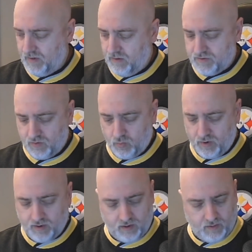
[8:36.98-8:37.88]
we're
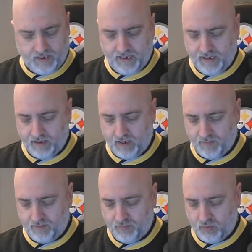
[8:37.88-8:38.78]
going to go ahead and I'm
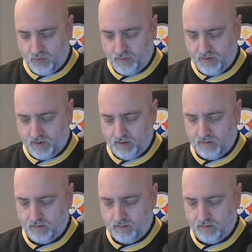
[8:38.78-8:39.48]
going to pull the